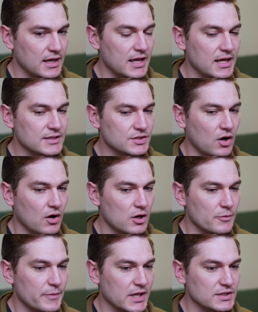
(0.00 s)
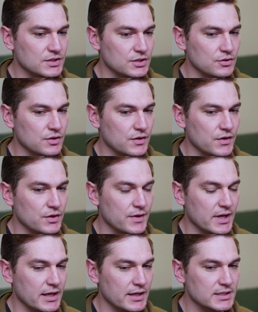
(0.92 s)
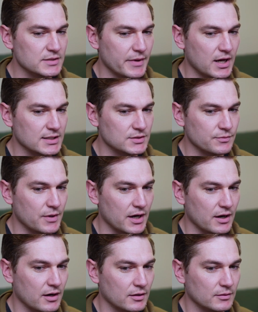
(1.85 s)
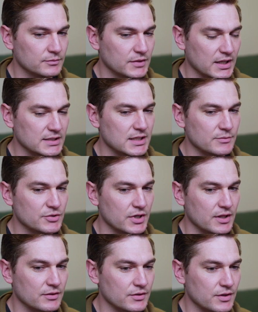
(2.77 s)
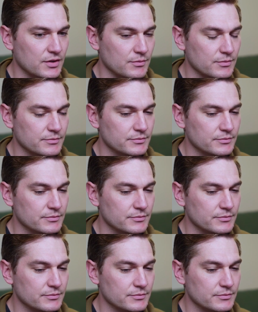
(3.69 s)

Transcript: it's hard because you can get in spots where, like, let's say I'm trying to